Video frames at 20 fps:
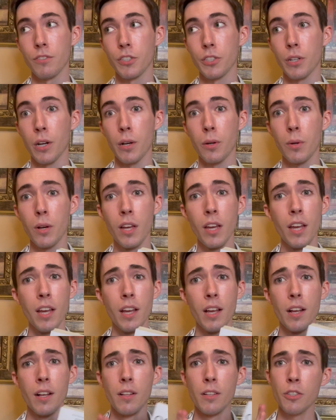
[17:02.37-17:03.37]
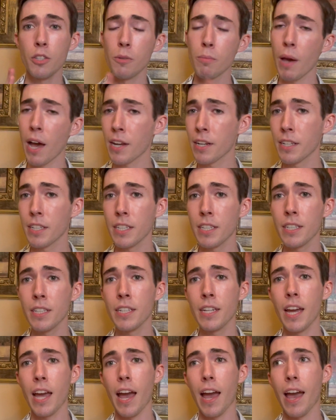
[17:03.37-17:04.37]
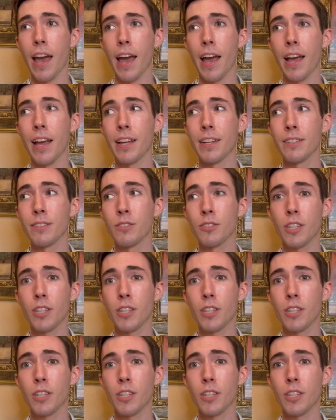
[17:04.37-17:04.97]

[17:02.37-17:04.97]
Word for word: you know, humanity and